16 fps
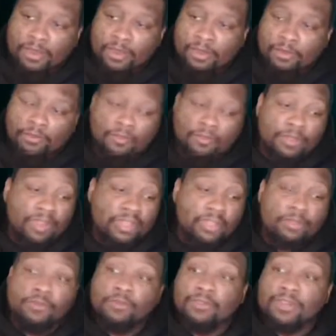really
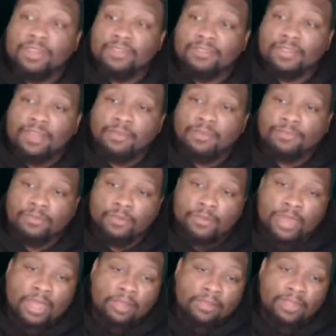cool, neat stuff. So
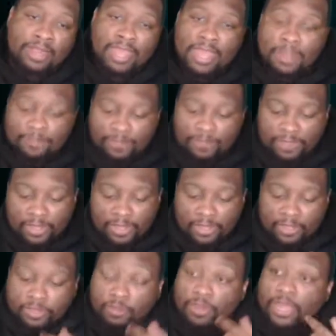not only that,
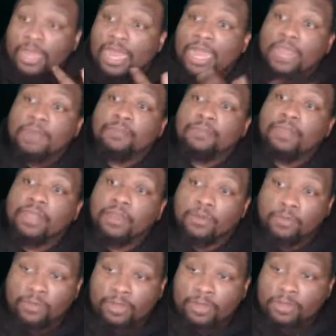you get Iron Player
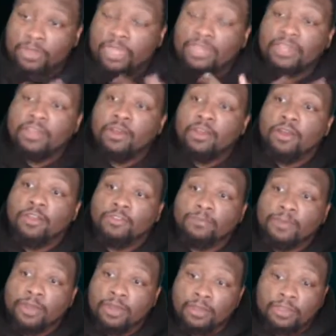One, you get the
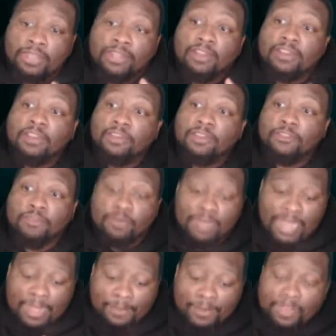AllSpark, you get the digital
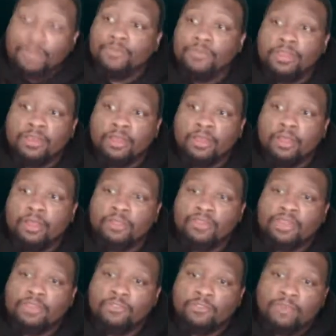copy of uh,
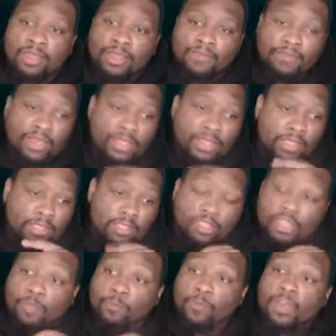Test Drive, you
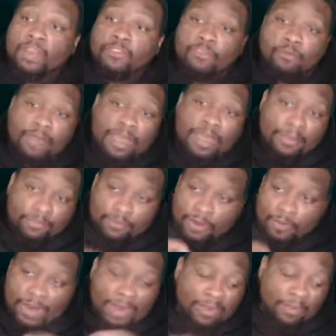get Ranger Wrap. So I
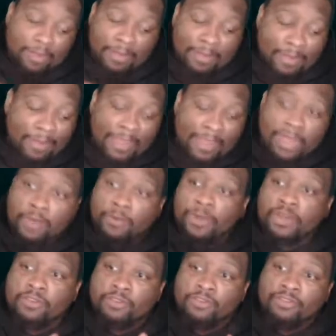wrapped about my Power
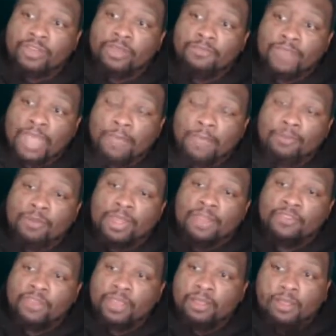Ranger stuff, that
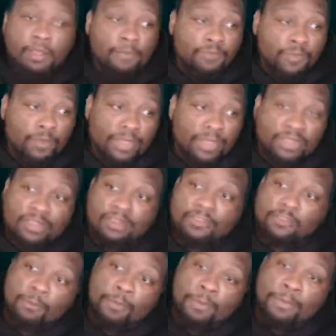project. You get the
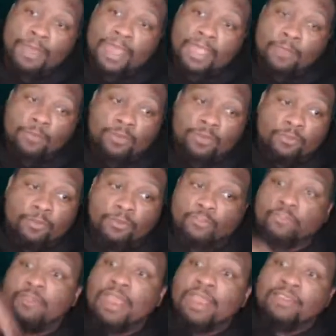super pack, which was
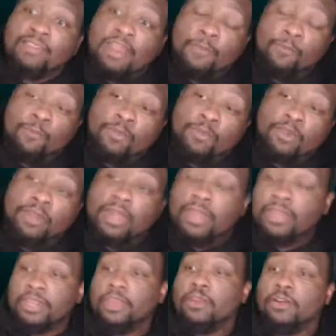tracks that weren't on
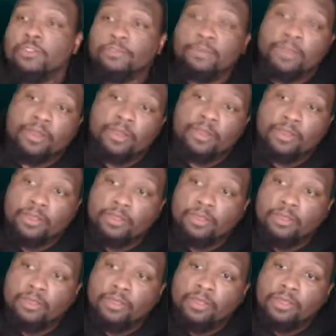AllSpark
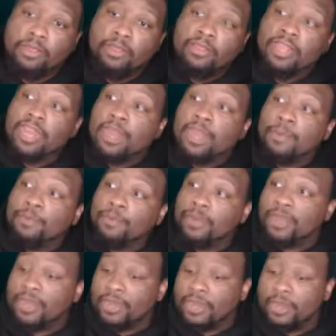that I put
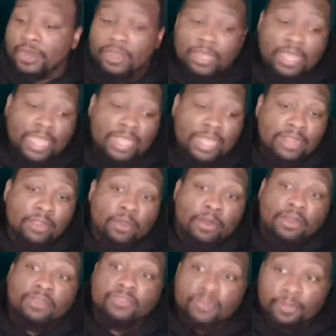on there. And
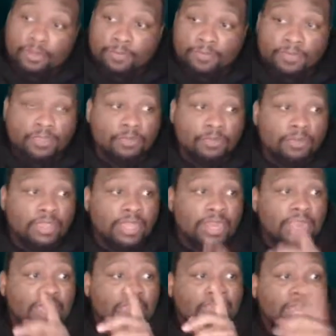also, you get
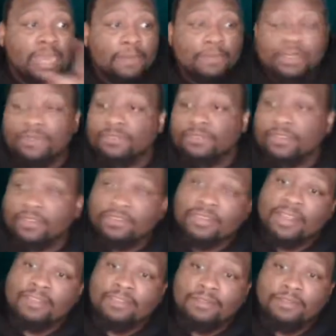a copy of
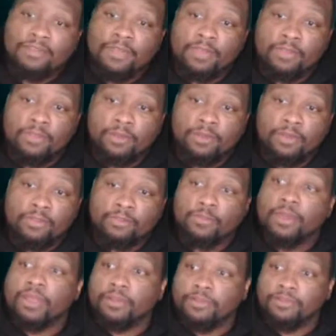Success and Failure as
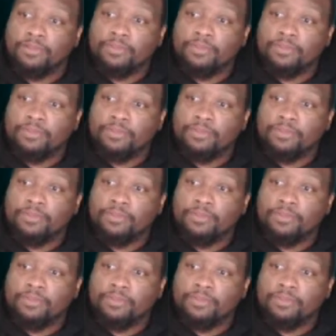well.